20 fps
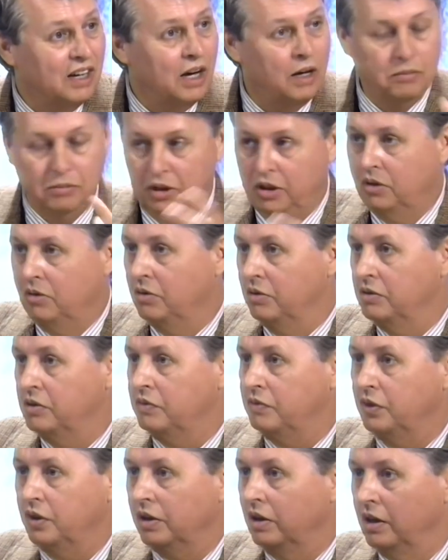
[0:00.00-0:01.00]
A muse
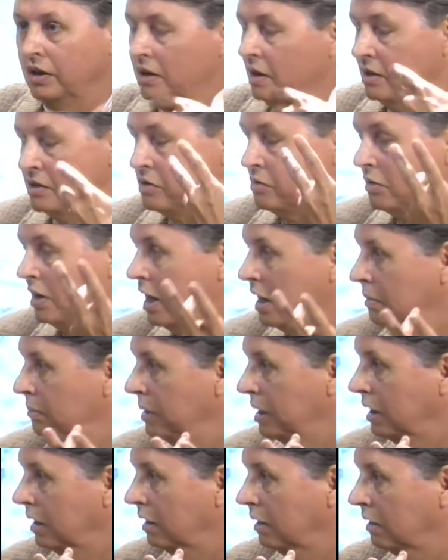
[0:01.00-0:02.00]
for uh,
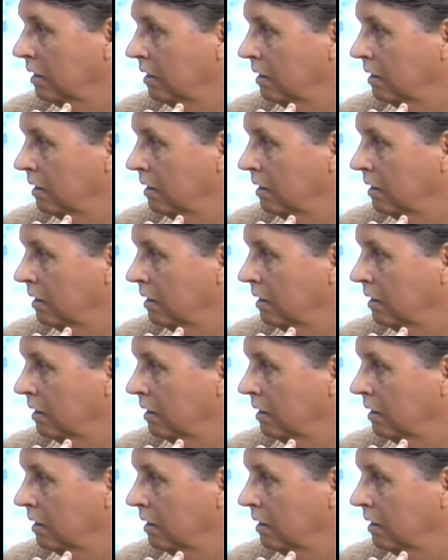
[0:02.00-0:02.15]
astronomy.